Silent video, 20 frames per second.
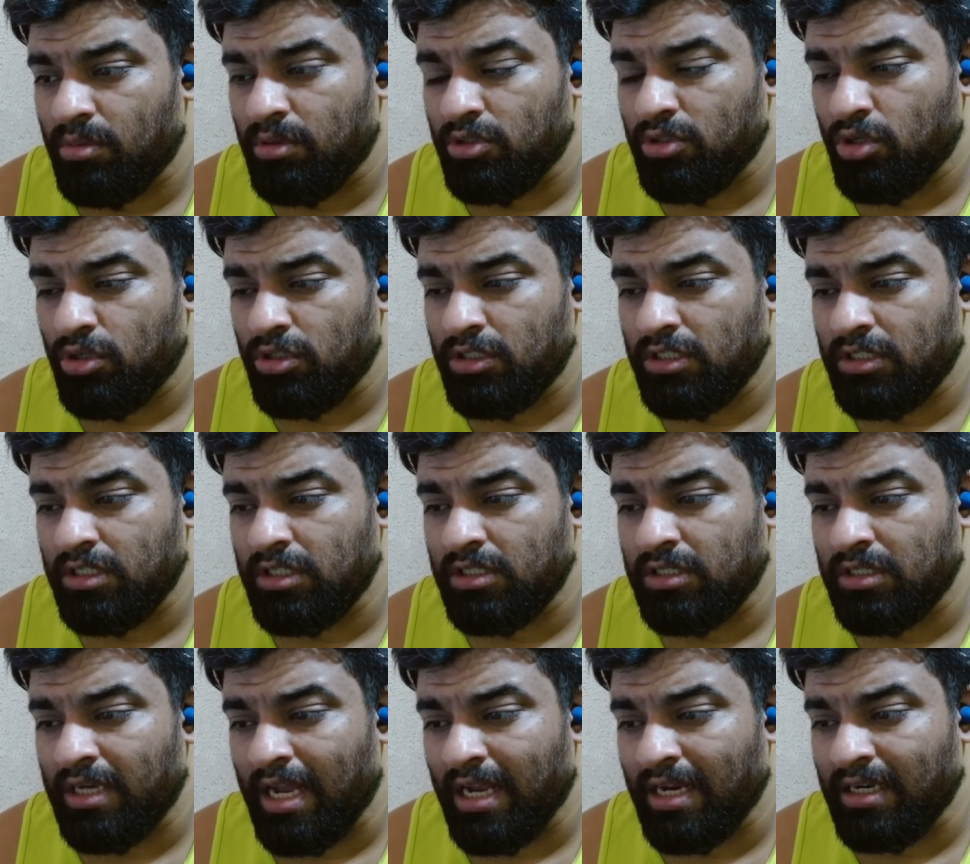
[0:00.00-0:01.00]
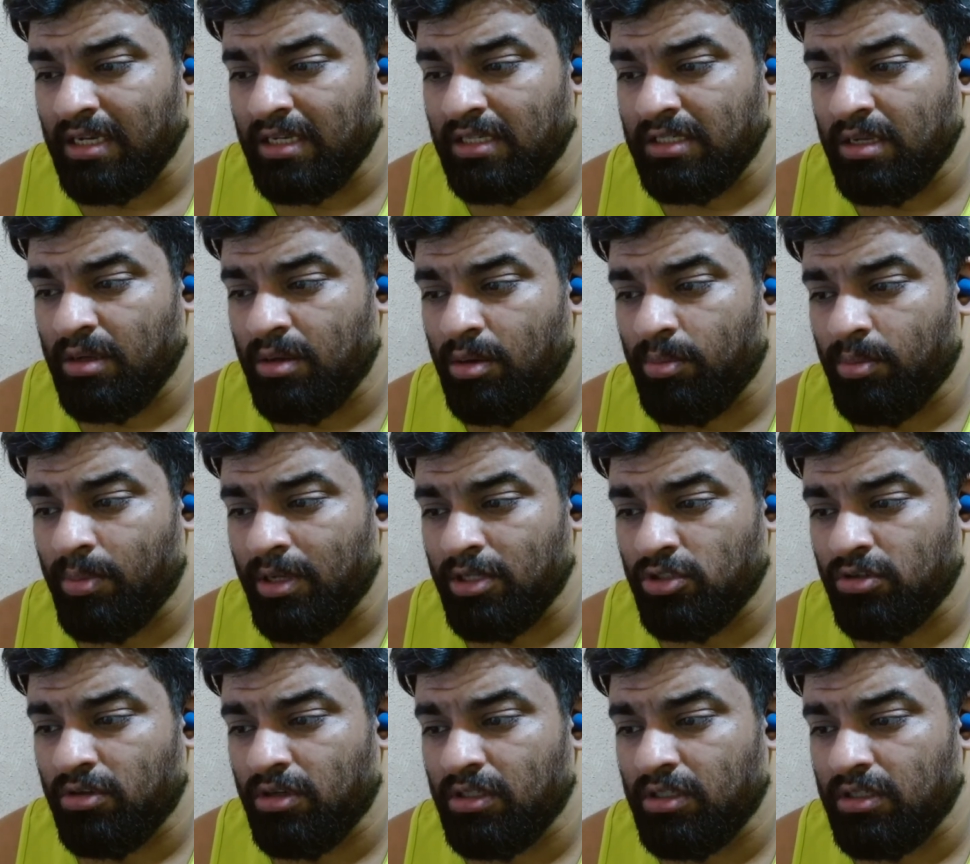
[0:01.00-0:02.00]
It's not just as Ragnick say, a bunch
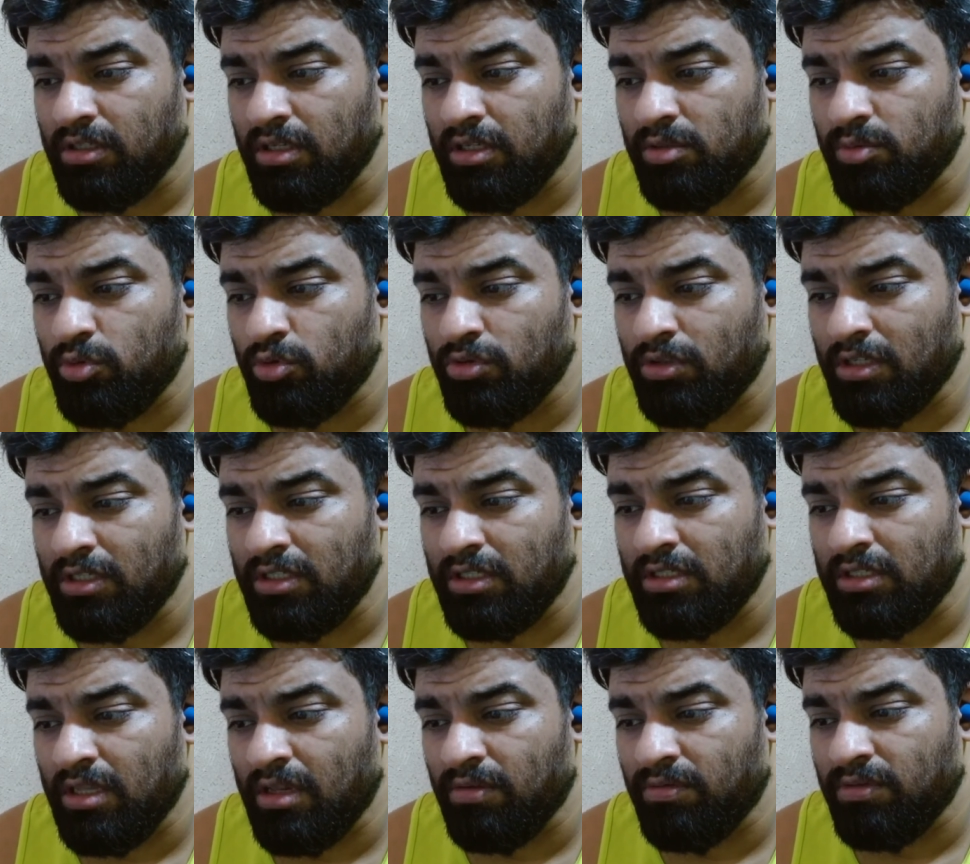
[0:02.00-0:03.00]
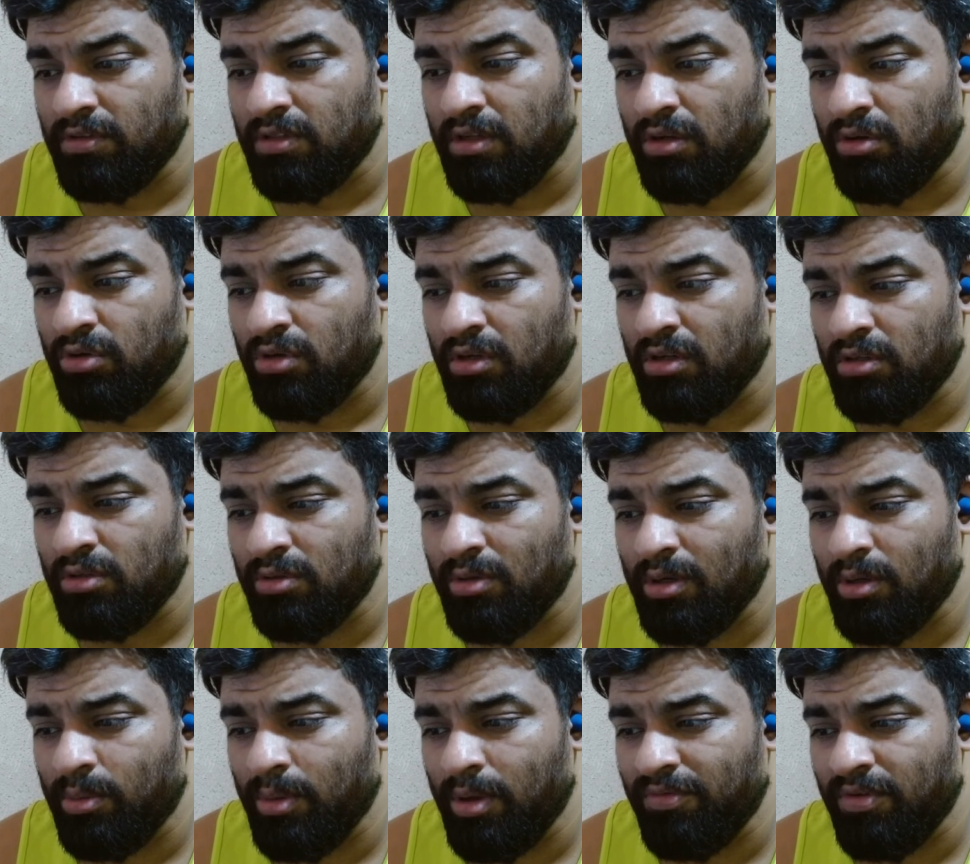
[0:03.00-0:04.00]
of other things prove that he's a selfish player. Ronaldo is one
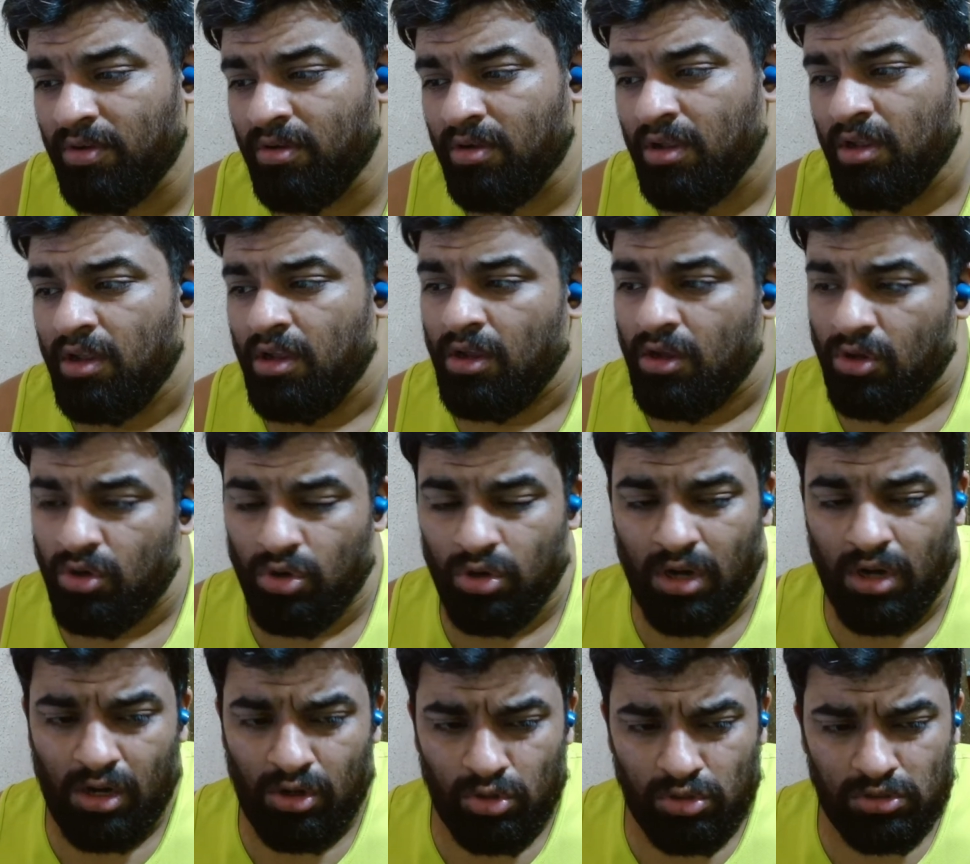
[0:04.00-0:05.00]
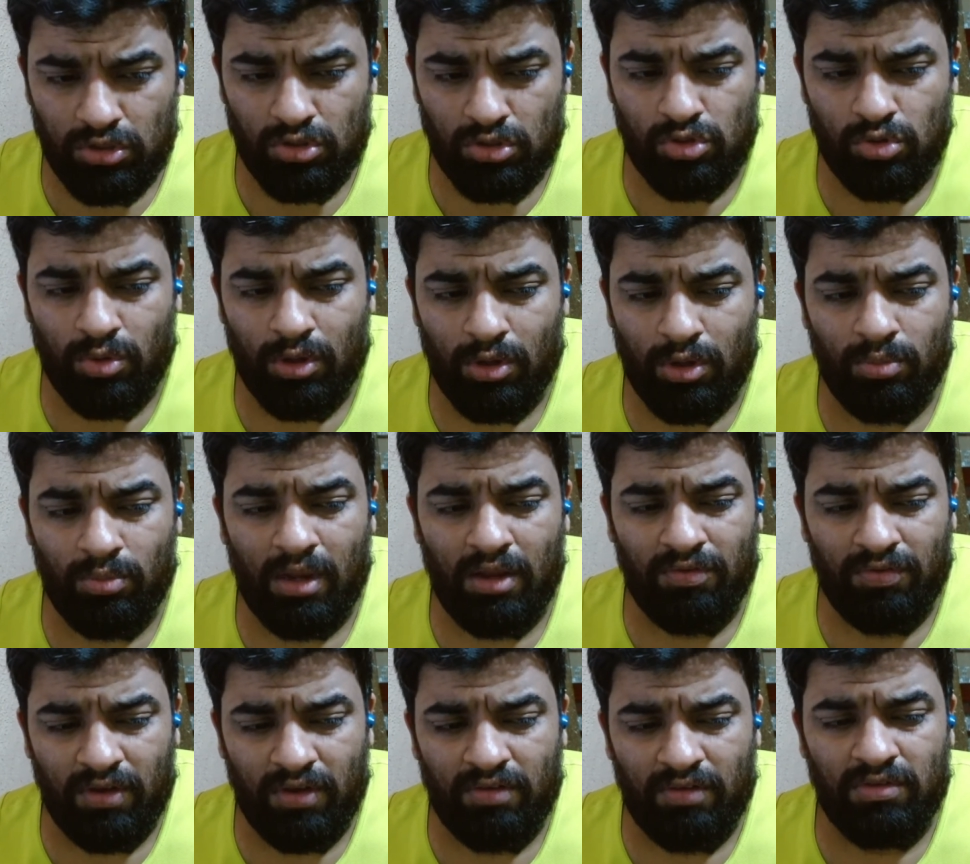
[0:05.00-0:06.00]
of my Ronaldo is also one of my
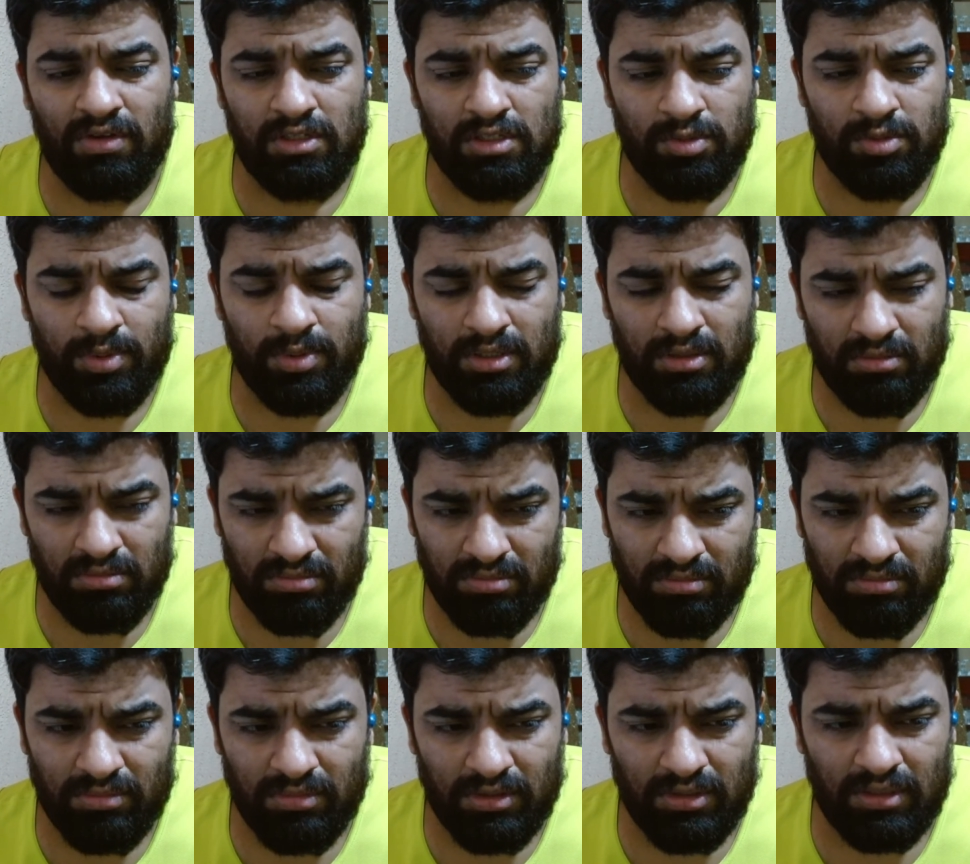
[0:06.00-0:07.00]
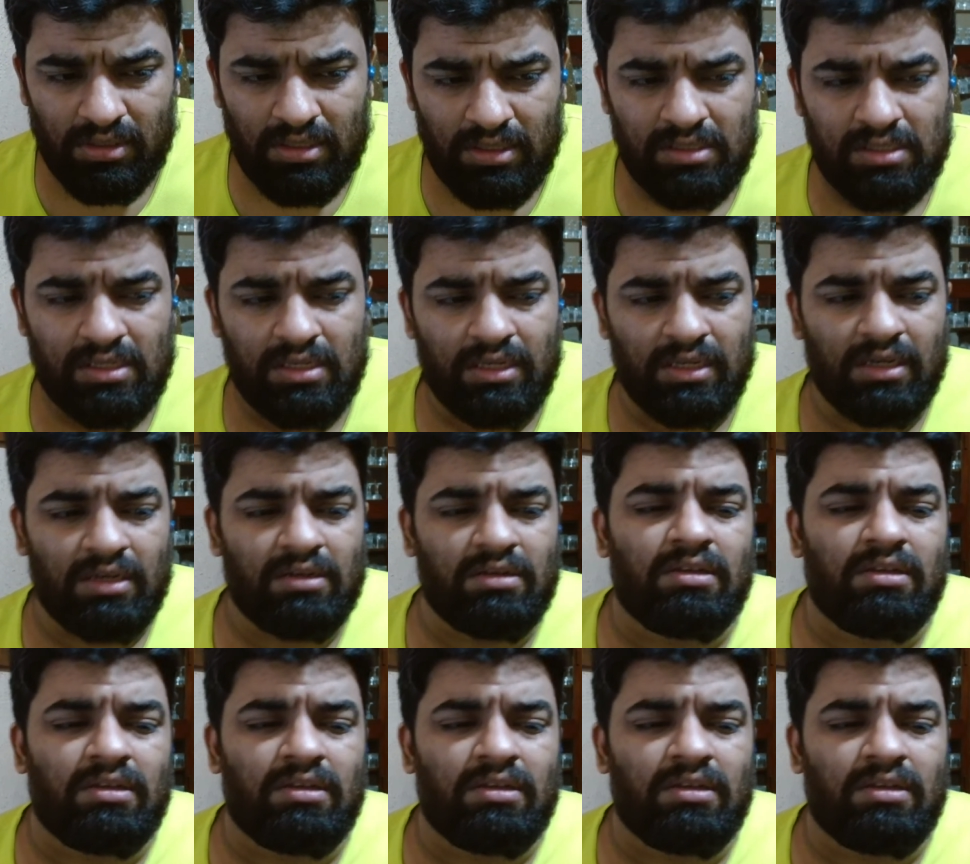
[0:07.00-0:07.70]
favorites, but listen, yeah,